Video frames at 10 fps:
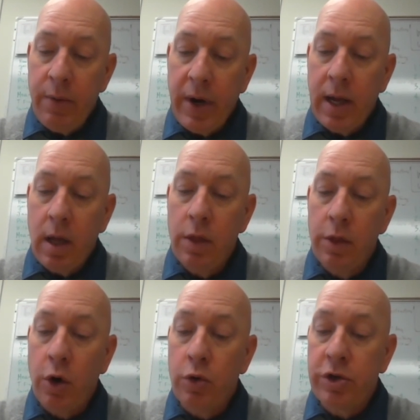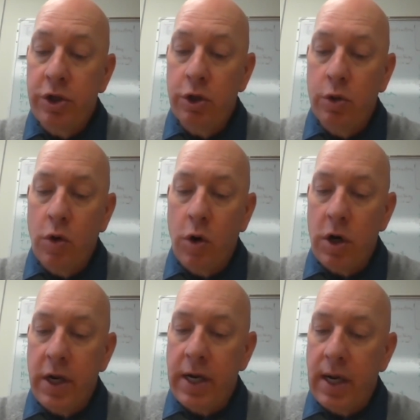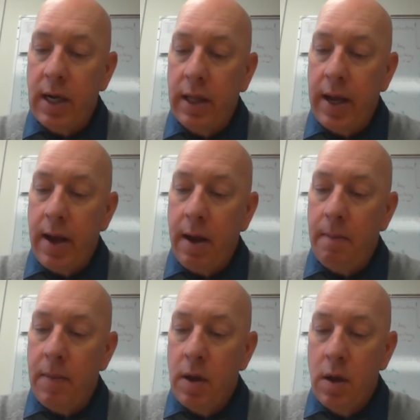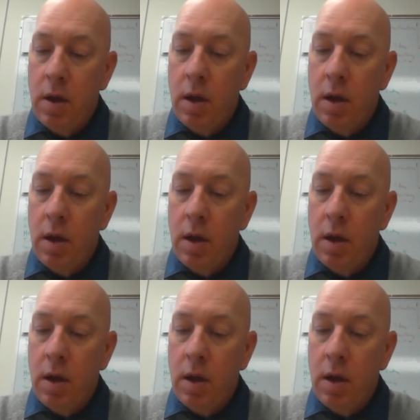anyway, those two, Orton and Gillingham,